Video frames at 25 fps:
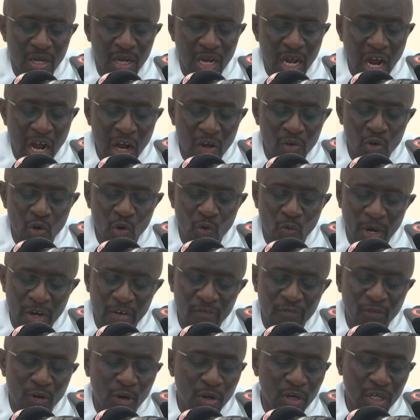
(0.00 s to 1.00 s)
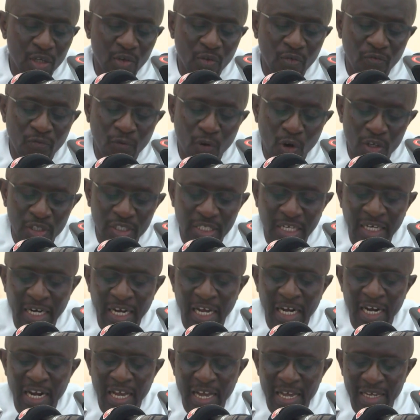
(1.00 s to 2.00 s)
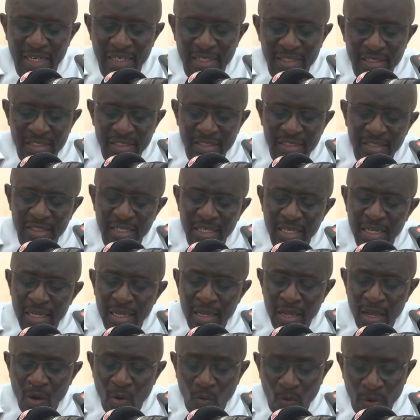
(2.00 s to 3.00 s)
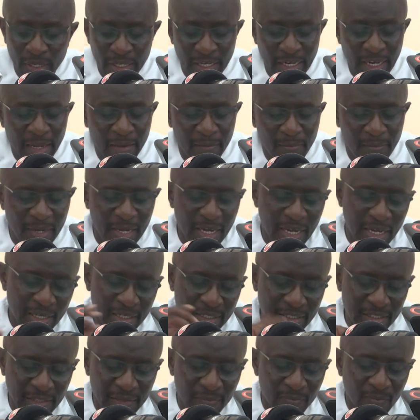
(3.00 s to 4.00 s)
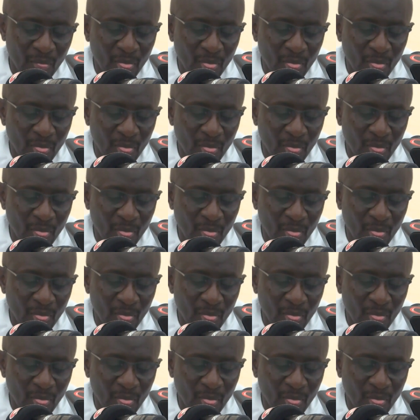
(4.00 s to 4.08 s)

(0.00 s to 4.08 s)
how you went forward to forge an alliance with the APRC.